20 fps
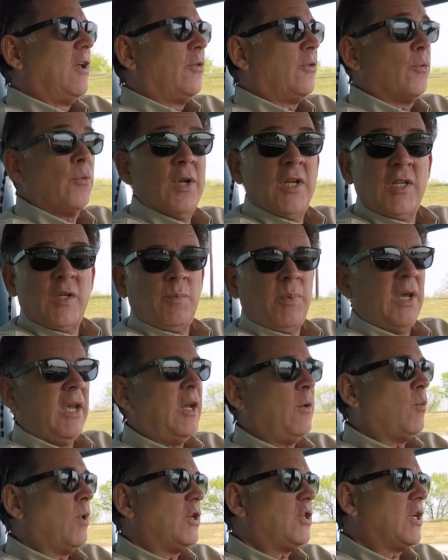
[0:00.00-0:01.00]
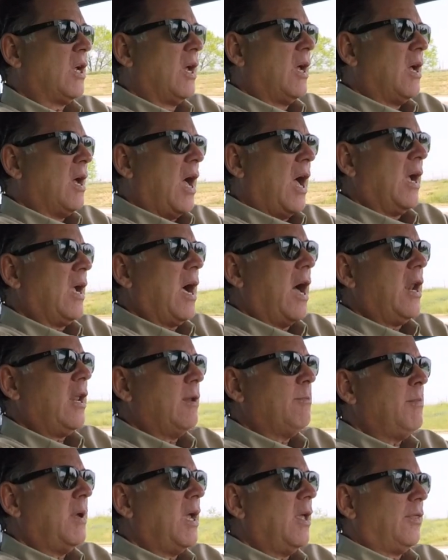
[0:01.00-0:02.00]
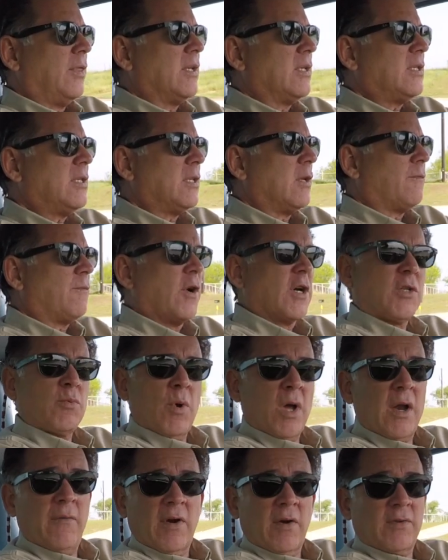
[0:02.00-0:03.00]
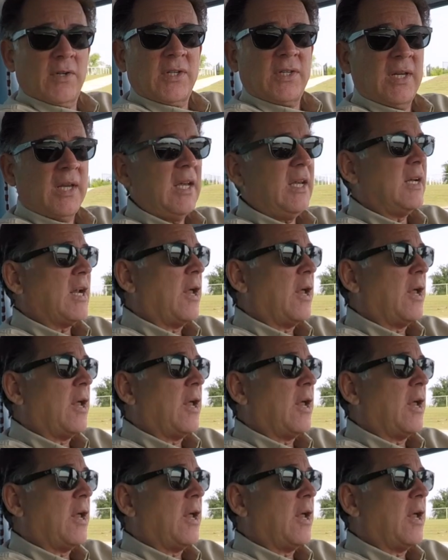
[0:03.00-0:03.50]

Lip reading: 3-speed, which I gotta admit, this is the first one I've ever seen.